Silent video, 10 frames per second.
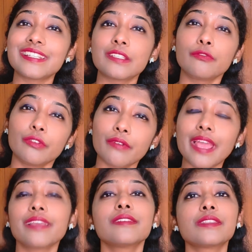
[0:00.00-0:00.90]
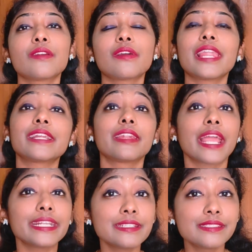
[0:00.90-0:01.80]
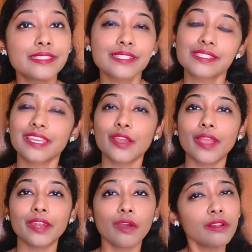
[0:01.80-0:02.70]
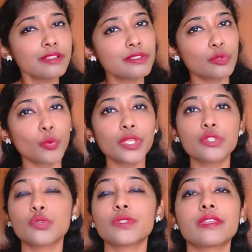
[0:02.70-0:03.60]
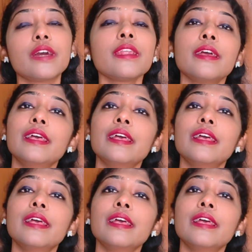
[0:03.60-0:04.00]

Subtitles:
Yes, if your rank is around like 96K and all, no issues here.